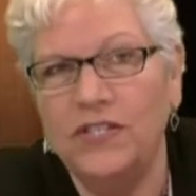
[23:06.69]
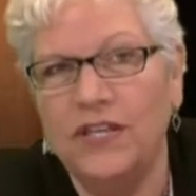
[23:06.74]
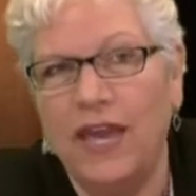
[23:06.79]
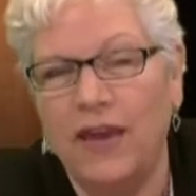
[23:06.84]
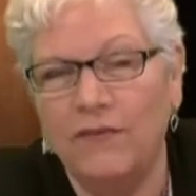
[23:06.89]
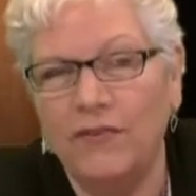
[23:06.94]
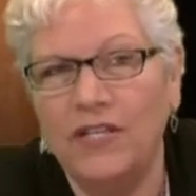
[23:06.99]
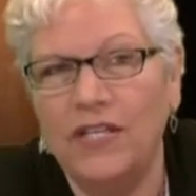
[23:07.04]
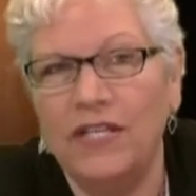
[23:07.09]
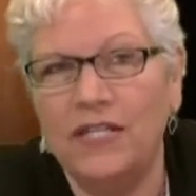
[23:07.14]

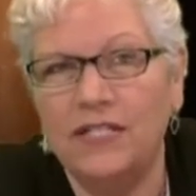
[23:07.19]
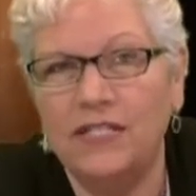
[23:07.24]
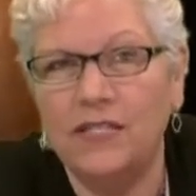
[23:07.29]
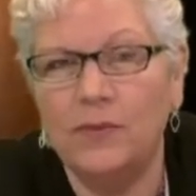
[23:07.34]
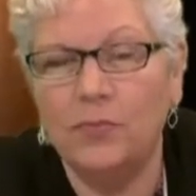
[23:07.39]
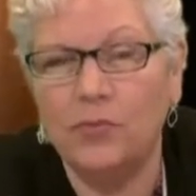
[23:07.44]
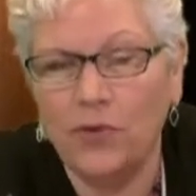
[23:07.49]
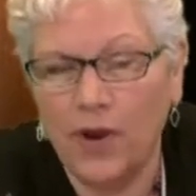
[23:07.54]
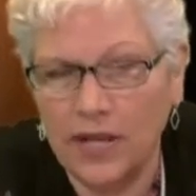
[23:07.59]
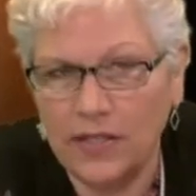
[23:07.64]
Kevin is the
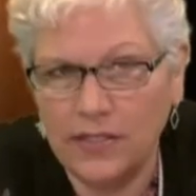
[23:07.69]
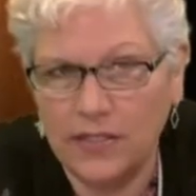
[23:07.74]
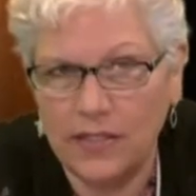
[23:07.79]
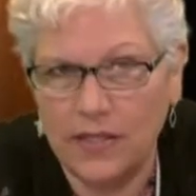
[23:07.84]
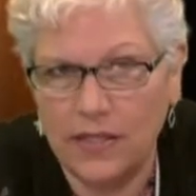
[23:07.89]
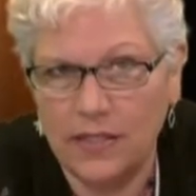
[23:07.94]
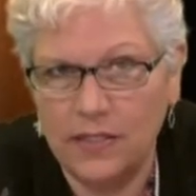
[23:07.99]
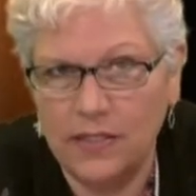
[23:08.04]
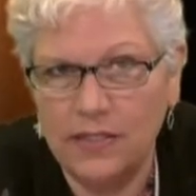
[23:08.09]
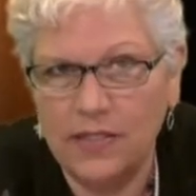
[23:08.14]

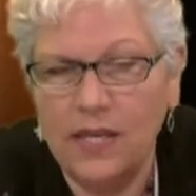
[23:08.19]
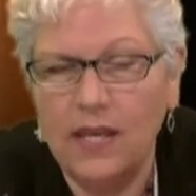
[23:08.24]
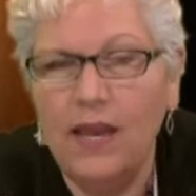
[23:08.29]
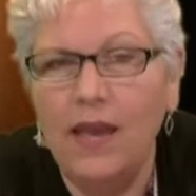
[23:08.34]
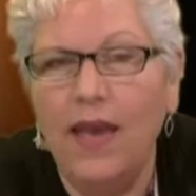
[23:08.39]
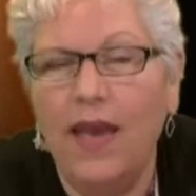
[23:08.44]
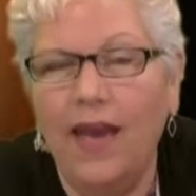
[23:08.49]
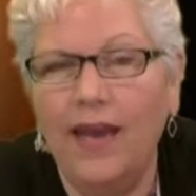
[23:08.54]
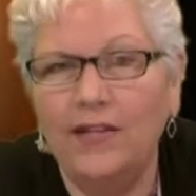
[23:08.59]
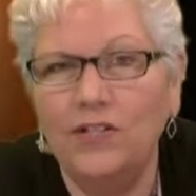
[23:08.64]
president,
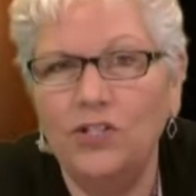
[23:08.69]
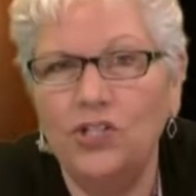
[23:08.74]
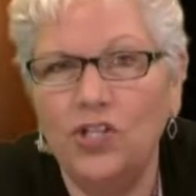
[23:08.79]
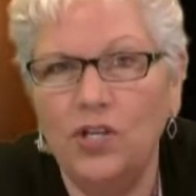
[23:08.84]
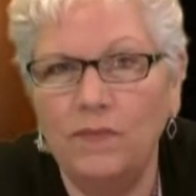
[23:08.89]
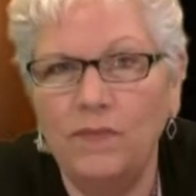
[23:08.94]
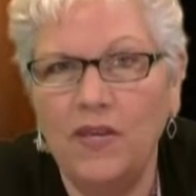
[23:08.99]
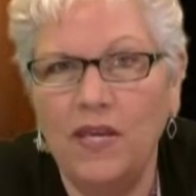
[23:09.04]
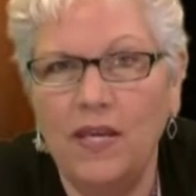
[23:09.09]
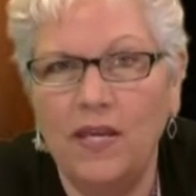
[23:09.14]
and
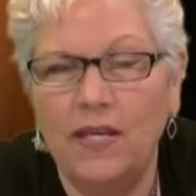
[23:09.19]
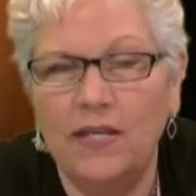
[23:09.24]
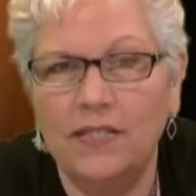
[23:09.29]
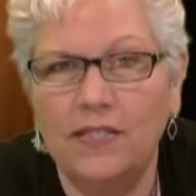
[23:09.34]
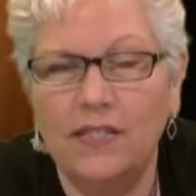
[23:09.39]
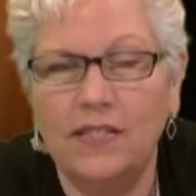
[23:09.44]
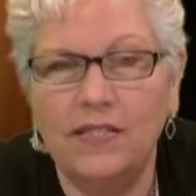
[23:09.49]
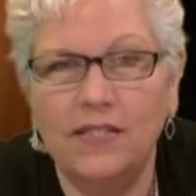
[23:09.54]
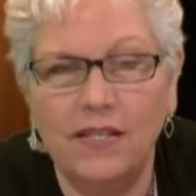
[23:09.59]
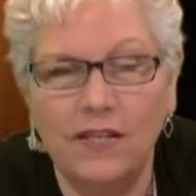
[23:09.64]
Jimi is
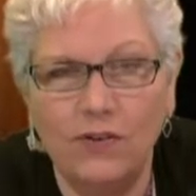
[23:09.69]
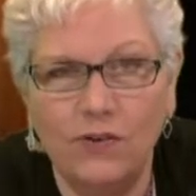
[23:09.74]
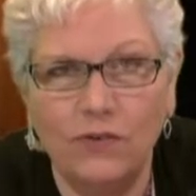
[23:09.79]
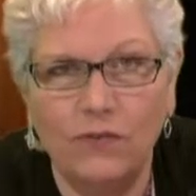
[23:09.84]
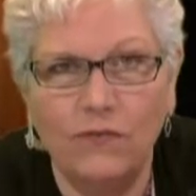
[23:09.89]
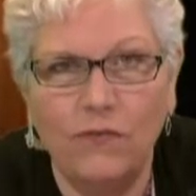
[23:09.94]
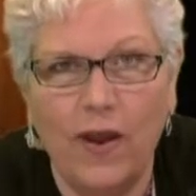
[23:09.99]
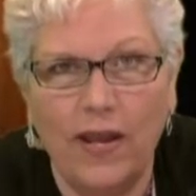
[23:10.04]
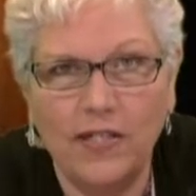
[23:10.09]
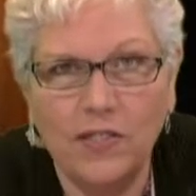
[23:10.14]
the
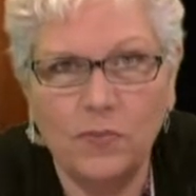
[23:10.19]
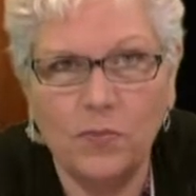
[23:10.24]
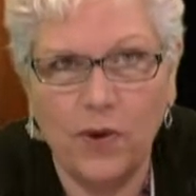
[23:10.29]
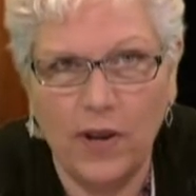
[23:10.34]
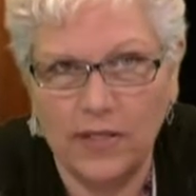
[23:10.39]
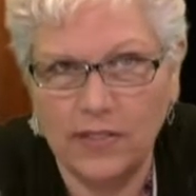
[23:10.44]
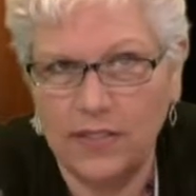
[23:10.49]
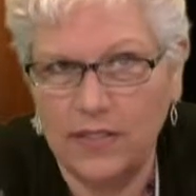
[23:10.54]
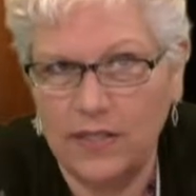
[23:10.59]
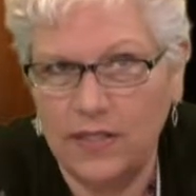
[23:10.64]
senior vice
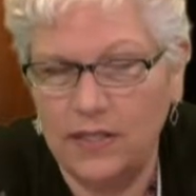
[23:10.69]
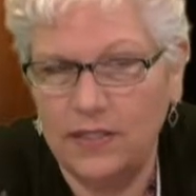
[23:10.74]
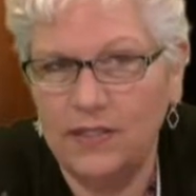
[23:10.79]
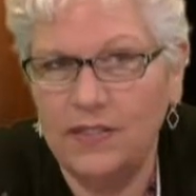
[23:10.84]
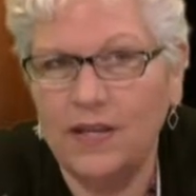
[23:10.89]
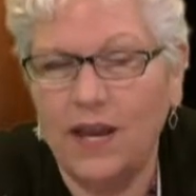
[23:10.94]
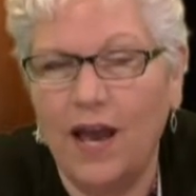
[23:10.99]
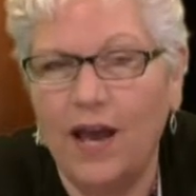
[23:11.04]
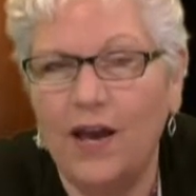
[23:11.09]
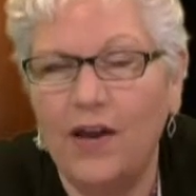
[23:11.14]
president
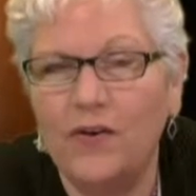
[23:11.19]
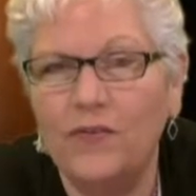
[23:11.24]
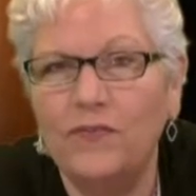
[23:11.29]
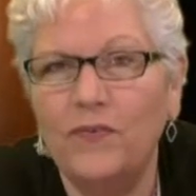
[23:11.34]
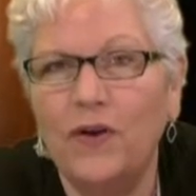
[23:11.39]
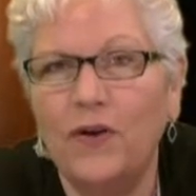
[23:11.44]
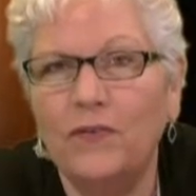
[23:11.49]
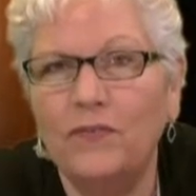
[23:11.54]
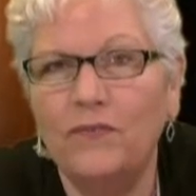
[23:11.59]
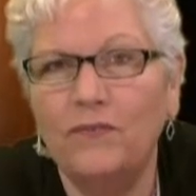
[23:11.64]
of
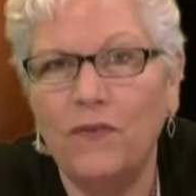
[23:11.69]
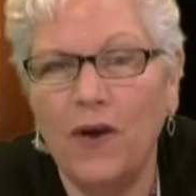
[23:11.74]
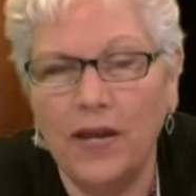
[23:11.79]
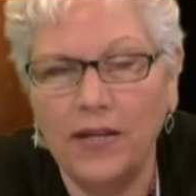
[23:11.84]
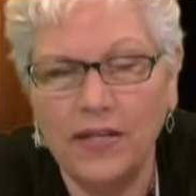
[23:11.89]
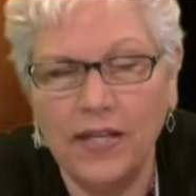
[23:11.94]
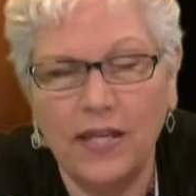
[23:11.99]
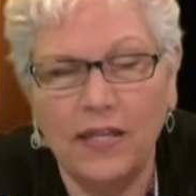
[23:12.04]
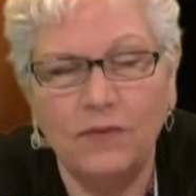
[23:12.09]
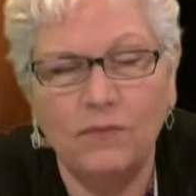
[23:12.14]

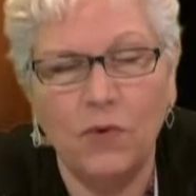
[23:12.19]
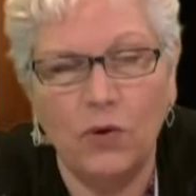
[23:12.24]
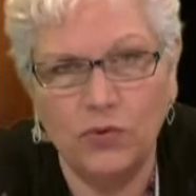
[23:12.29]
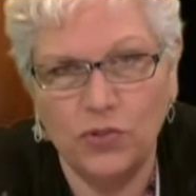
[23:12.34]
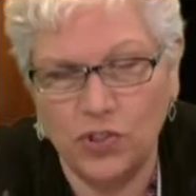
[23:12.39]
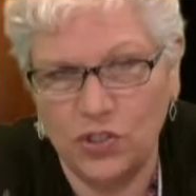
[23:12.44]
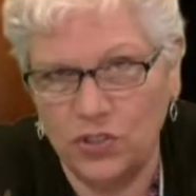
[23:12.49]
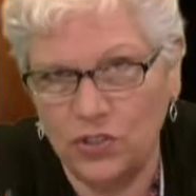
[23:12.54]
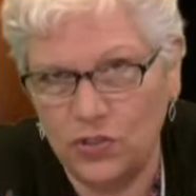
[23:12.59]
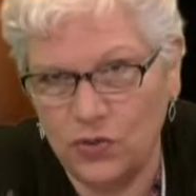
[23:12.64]
Fun and
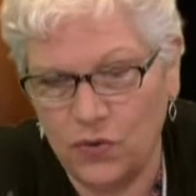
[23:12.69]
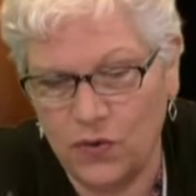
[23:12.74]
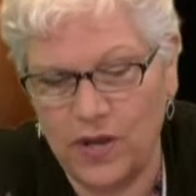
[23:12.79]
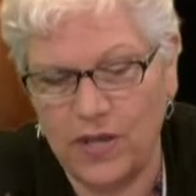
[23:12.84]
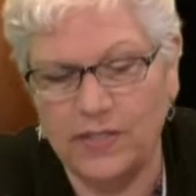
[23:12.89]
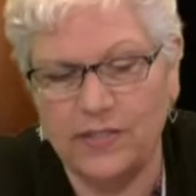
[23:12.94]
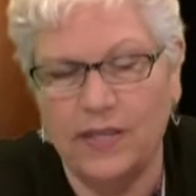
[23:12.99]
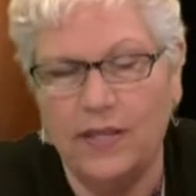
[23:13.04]
Motion Toys.